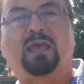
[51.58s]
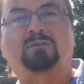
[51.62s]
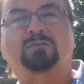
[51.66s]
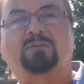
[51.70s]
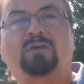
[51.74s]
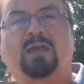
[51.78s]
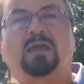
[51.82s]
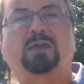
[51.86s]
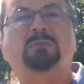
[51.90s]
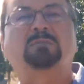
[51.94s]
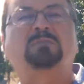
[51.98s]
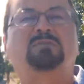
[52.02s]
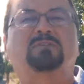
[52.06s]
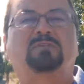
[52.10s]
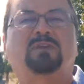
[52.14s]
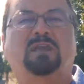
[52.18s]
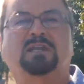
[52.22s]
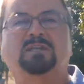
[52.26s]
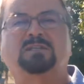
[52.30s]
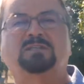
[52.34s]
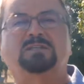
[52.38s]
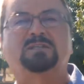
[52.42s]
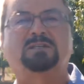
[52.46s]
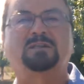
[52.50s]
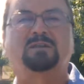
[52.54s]
FM
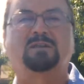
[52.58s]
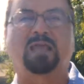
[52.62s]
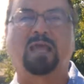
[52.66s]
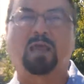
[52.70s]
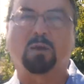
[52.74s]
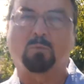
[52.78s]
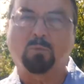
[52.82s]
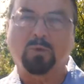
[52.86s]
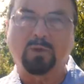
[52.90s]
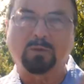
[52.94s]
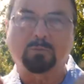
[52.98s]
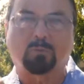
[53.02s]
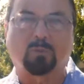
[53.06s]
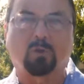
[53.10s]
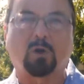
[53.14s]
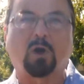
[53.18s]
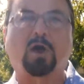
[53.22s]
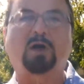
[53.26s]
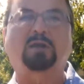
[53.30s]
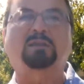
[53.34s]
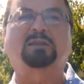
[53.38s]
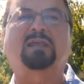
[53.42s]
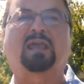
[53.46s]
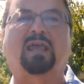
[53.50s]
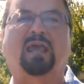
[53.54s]
station that we
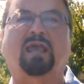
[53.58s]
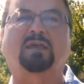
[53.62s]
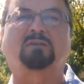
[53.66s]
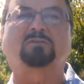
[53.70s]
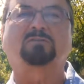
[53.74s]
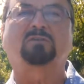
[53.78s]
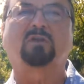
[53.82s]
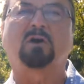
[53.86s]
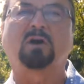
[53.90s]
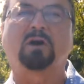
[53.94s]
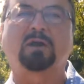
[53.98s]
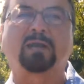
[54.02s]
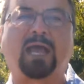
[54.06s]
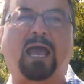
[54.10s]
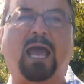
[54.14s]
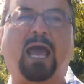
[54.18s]
broadcast on